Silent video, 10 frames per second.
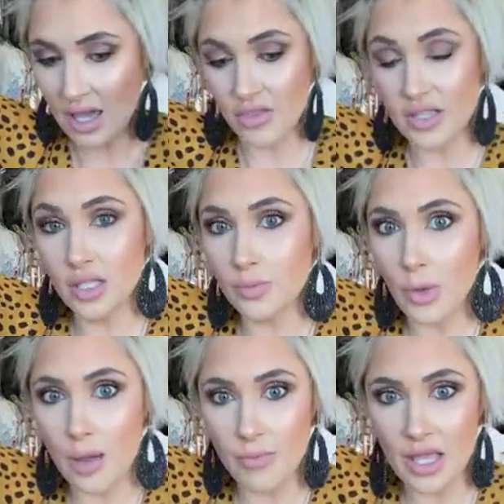And this is
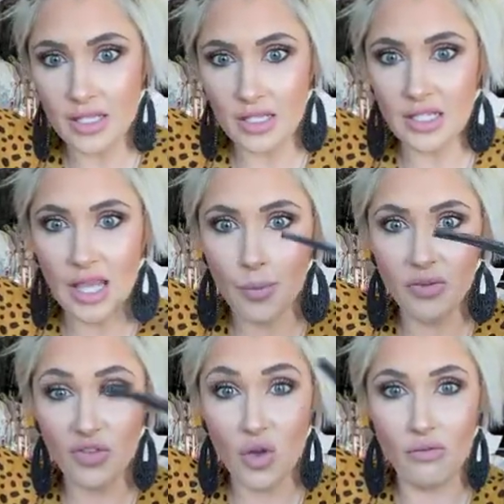amazing tip
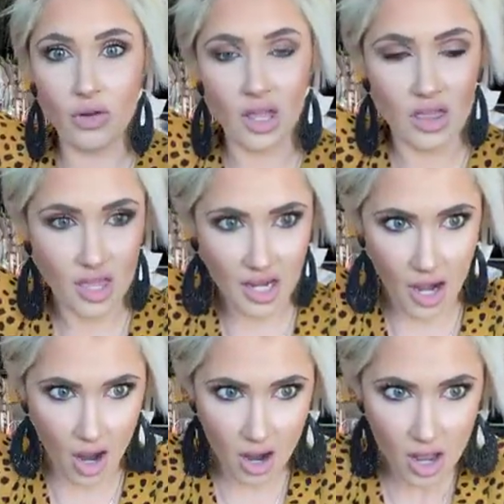if you have really thin
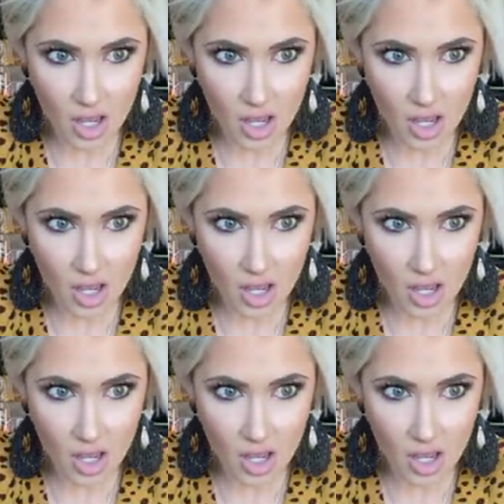hair.